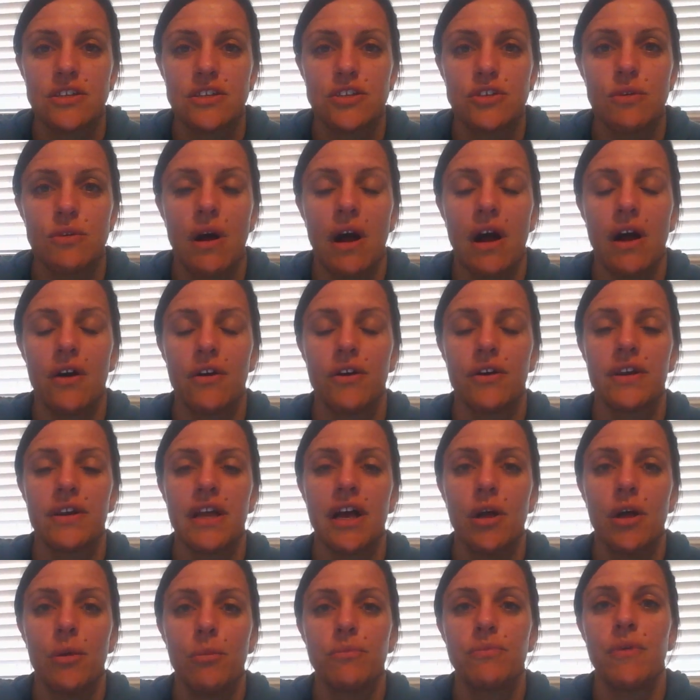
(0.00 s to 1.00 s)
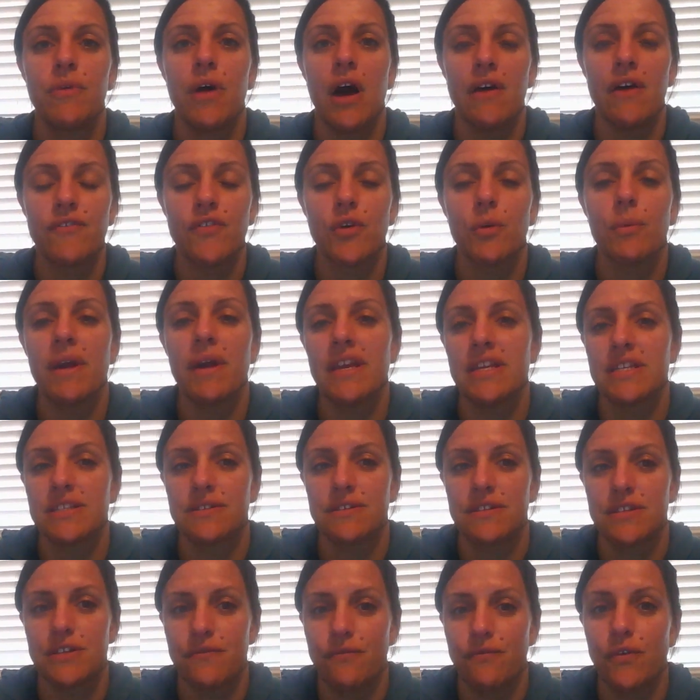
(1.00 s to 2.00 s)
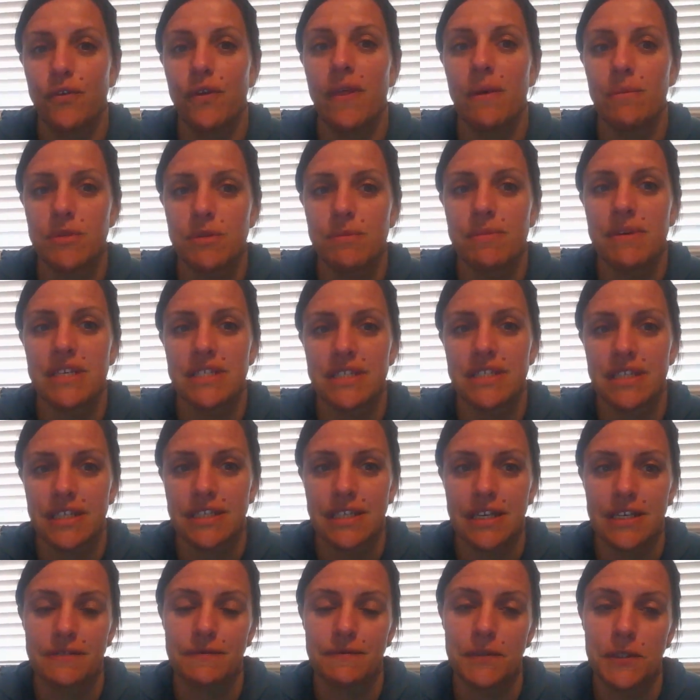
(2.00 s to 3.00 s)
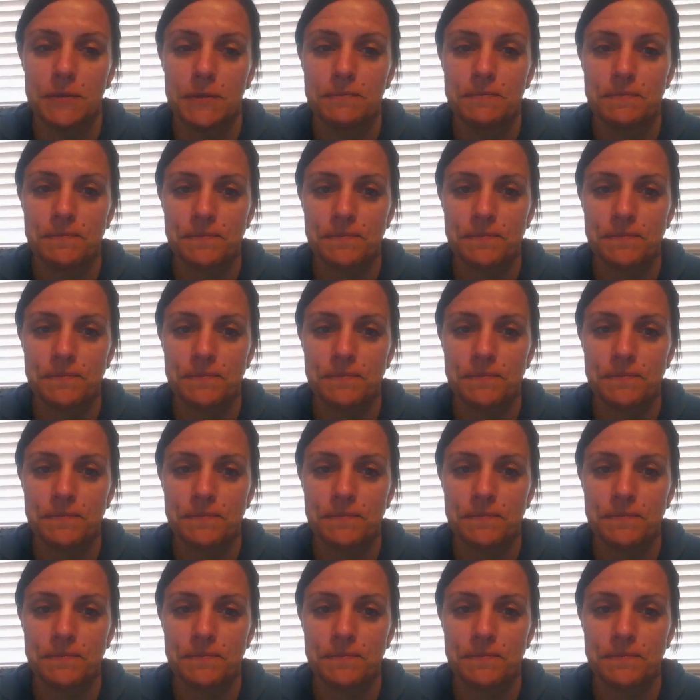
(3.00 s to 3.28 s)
to, or help offer ways for them to be successful.